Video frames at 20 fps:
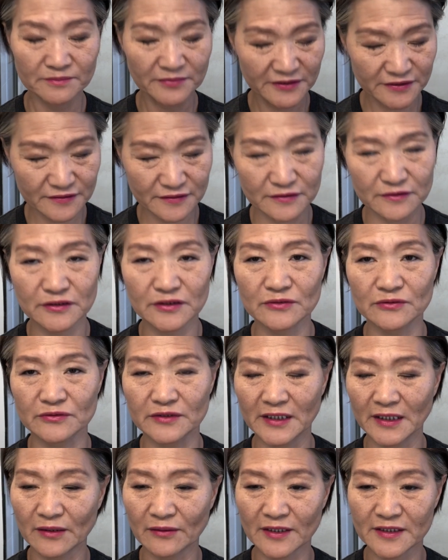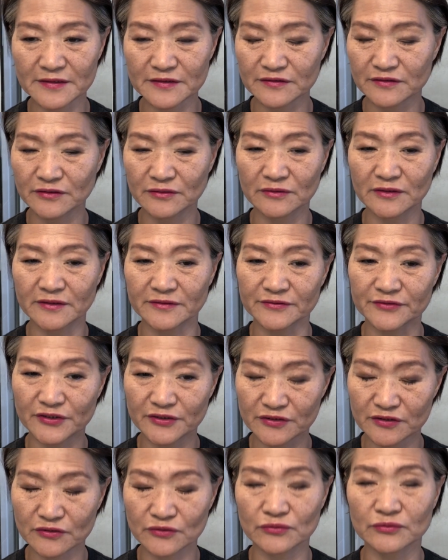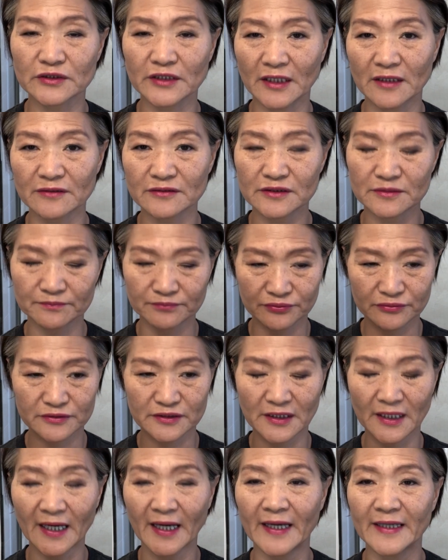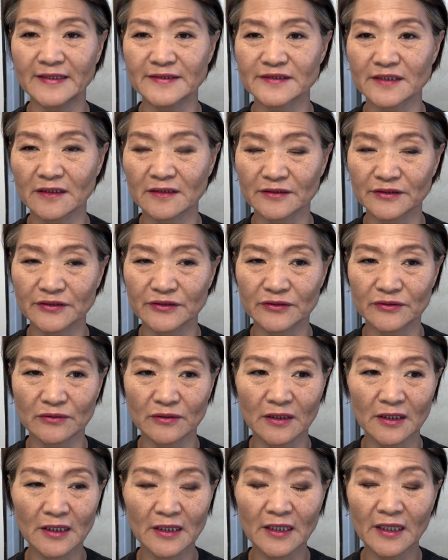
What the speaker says: but still there are students just do not put eyes on you,